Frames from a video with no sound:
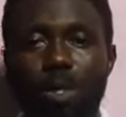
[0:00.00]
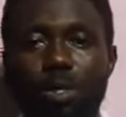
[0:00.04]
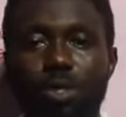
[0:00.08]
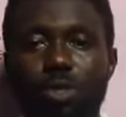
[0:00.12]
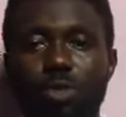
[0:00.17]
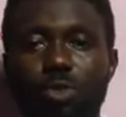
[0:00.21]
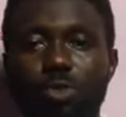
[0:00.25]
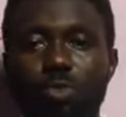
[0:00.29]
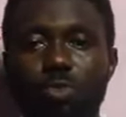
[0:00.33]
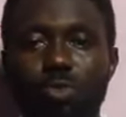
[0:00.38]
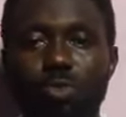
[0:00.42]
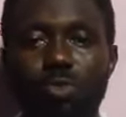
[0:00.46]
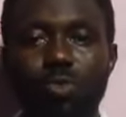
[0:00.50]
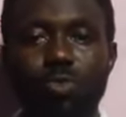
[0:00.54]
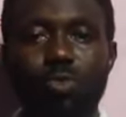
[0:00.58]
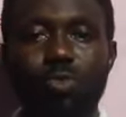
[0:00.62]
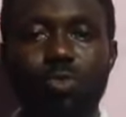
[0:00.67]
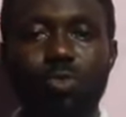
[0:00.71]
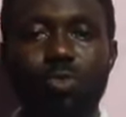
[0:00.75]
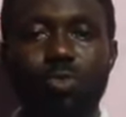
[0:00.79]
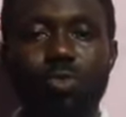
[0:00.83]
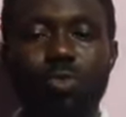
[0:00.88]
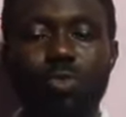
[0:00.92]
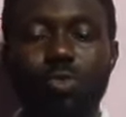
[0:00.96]
to,
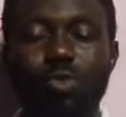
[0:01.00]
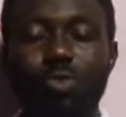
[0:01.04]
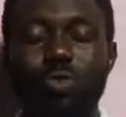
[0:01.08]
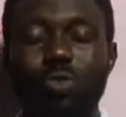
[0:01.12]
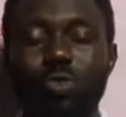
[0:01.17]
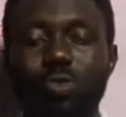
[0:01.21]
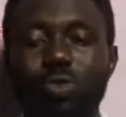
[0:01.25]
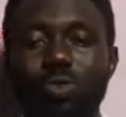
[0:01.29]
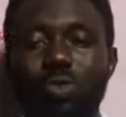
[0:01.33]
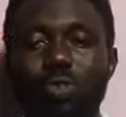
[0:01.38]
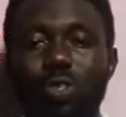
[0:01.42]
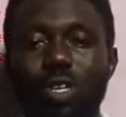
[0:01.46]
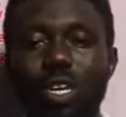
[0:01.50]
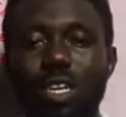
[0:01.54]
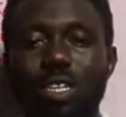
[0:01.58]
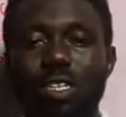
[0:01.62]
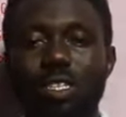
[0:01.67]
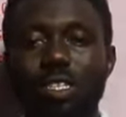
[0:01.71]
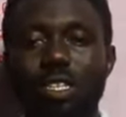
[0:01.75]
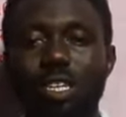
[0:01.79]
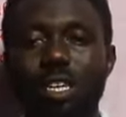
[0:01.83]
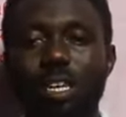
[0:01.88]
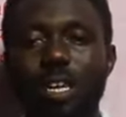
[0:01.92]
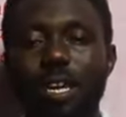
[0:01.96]
should I
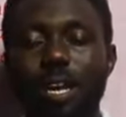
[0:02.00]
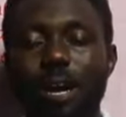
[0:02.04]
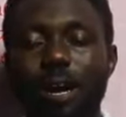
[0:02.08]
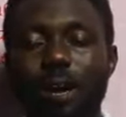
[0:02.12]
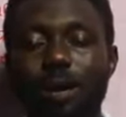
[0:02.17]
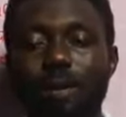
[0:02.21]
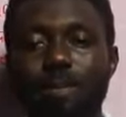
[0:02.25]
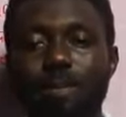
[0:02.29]
say,